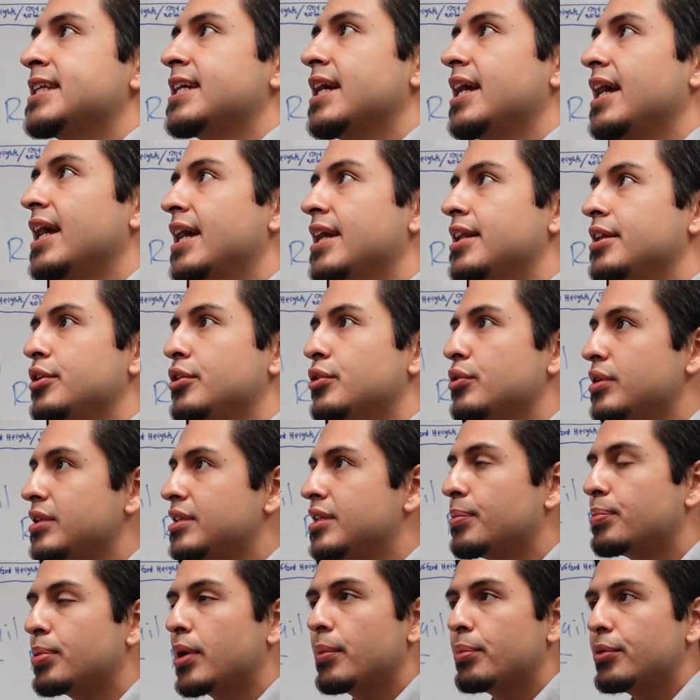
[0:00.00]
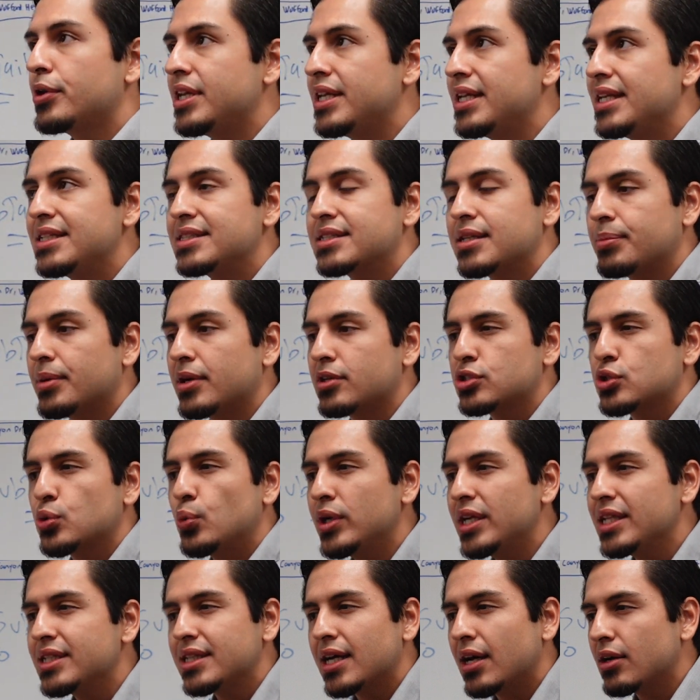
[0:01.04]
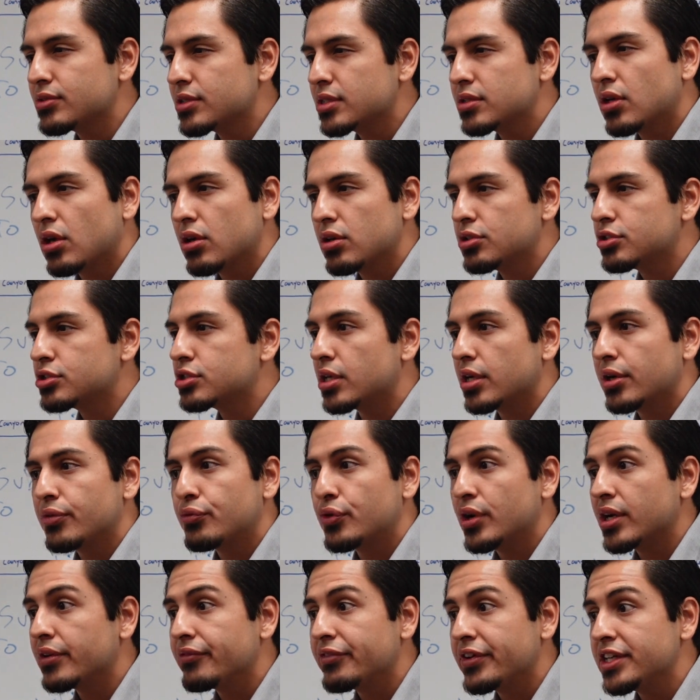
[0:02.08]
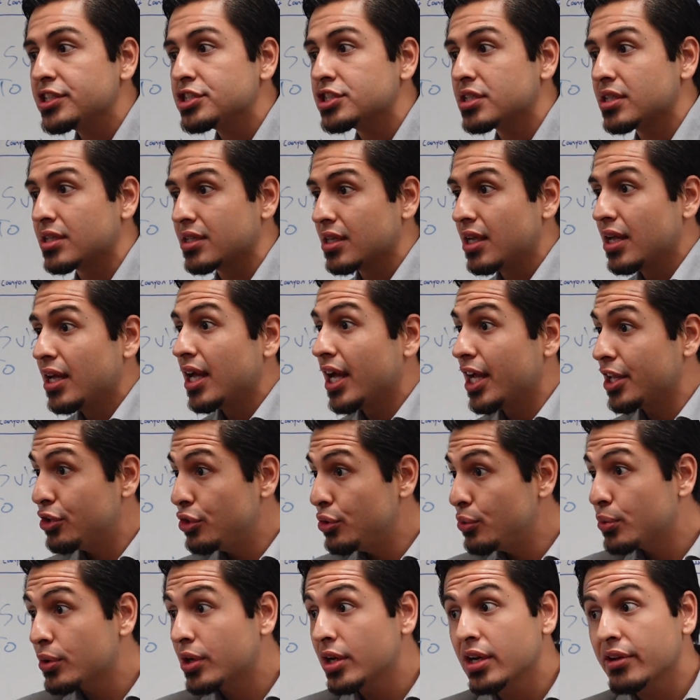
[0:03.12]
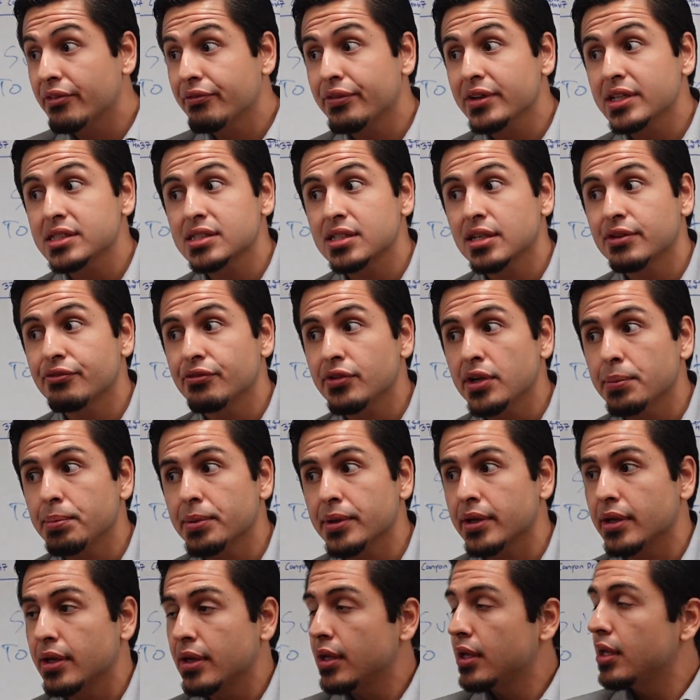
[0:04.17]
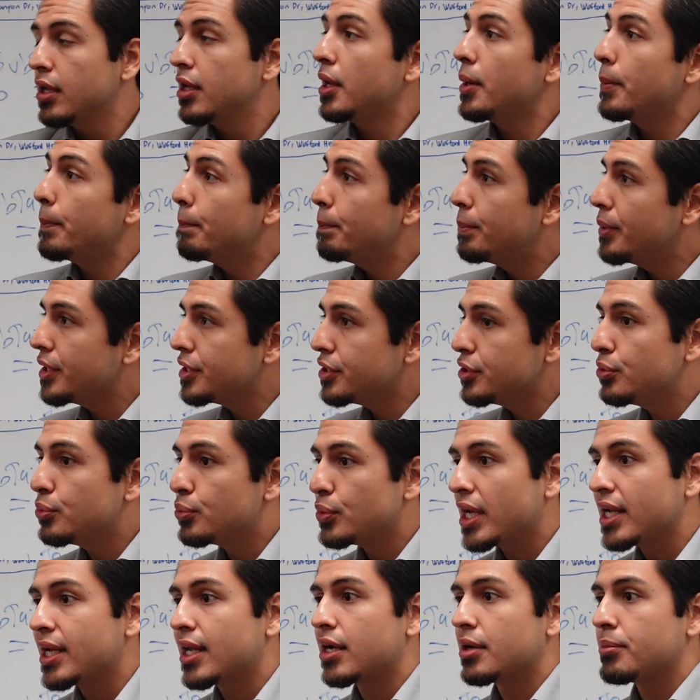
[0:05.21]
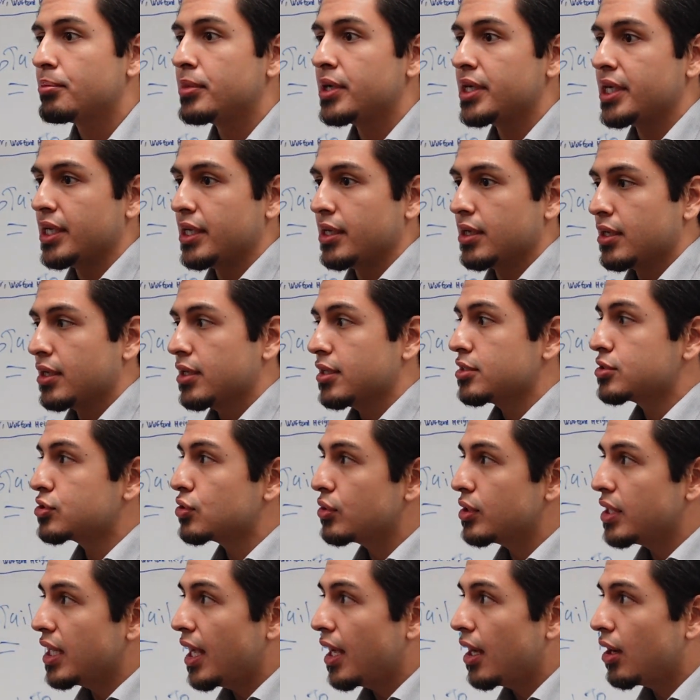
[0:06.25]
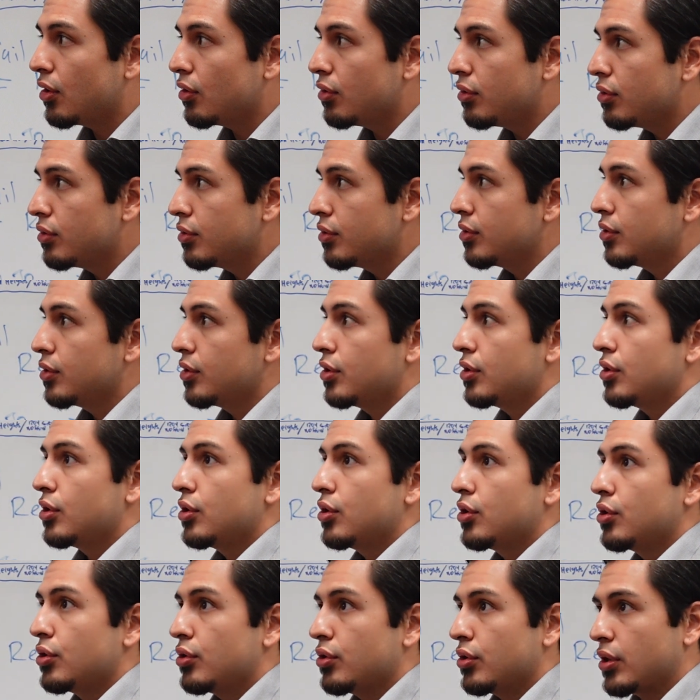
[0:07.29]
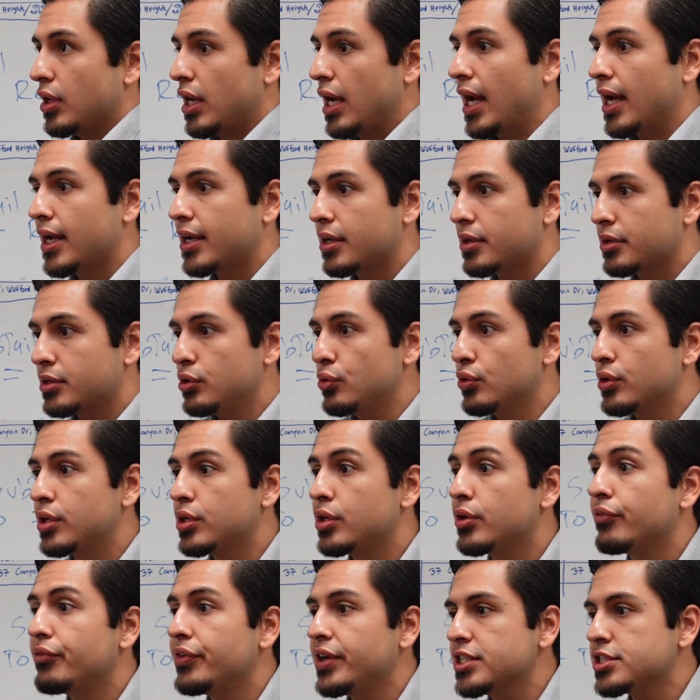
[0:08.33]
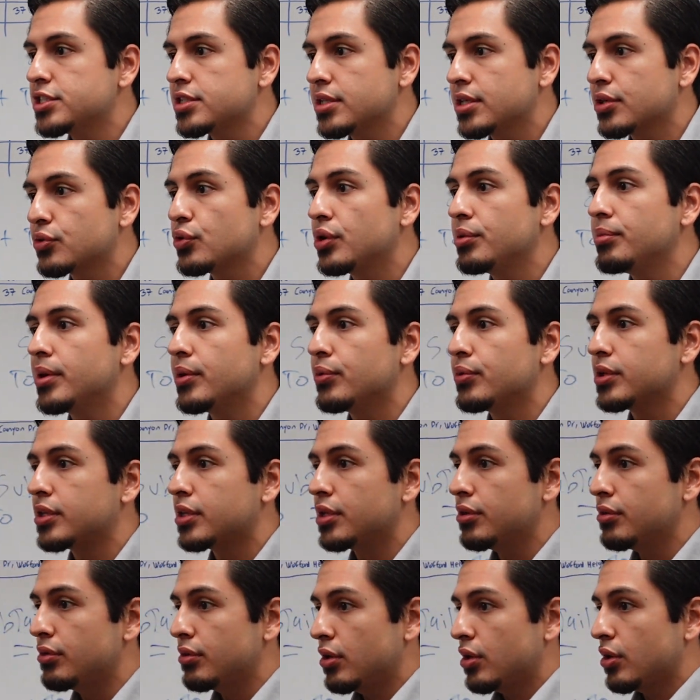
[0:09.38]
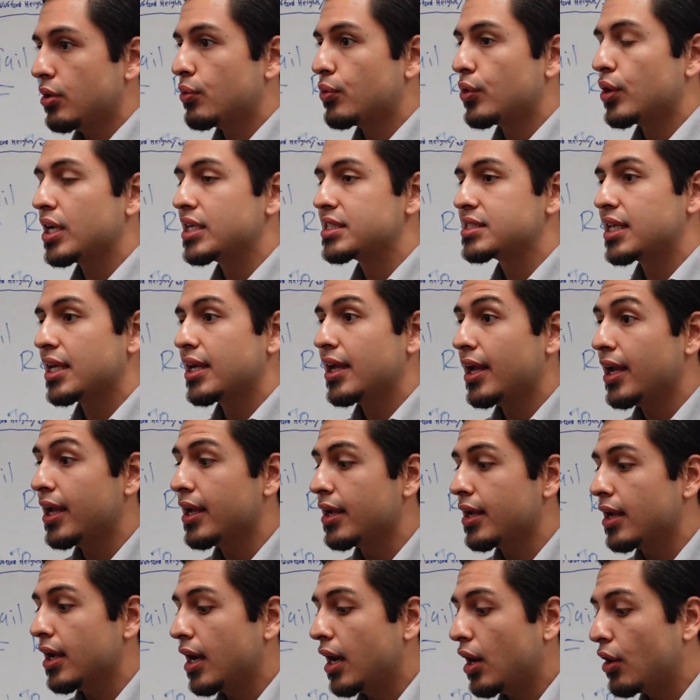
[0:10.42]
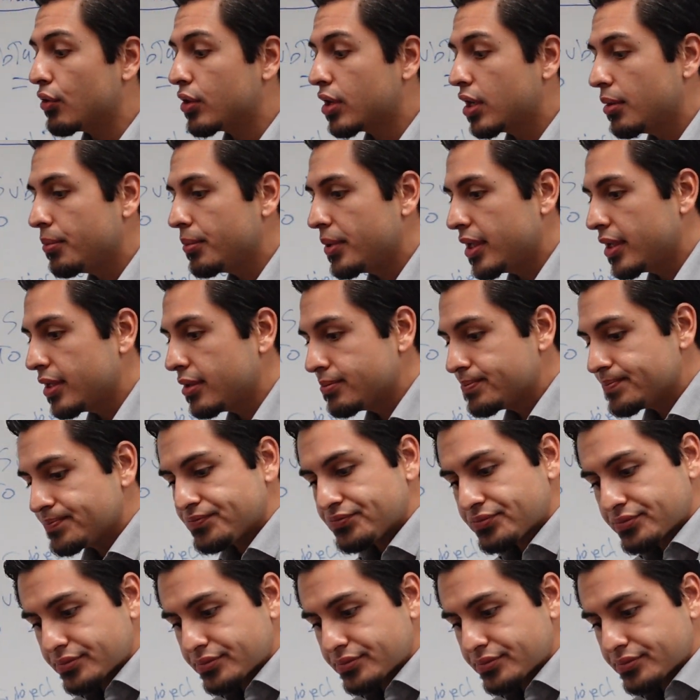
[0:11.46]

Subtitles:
And the property needs about $20,000 of renovation, and you were gonna fix it and flip it, but you ran out of money. So now I could do a novation agreement with you where I say, hey, I'll come in,